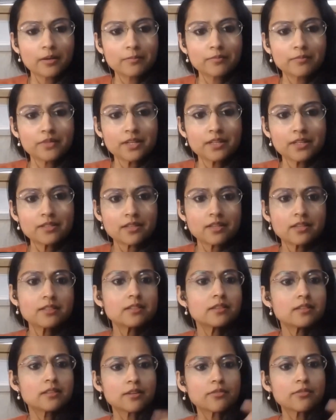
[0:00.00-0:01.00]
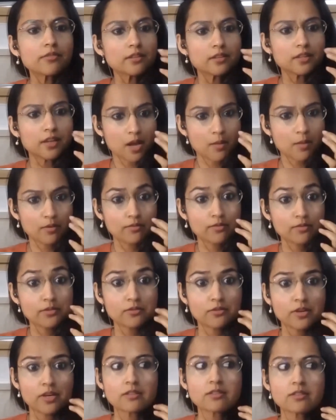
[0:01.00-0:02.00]
It's a different type of
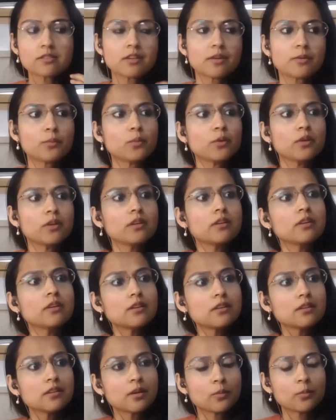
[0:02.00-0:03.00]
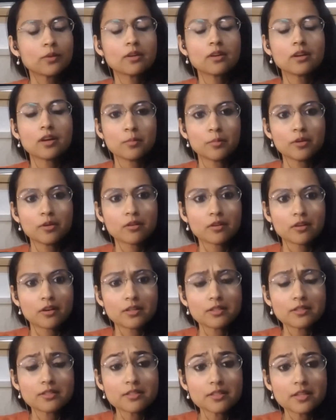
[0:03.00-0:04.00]
stress that we come
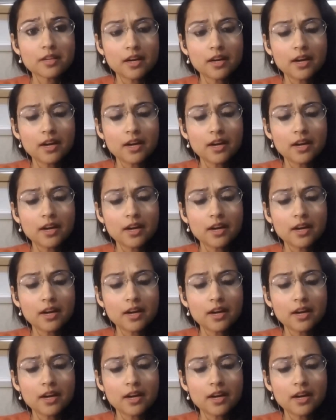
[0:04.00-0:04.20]
across,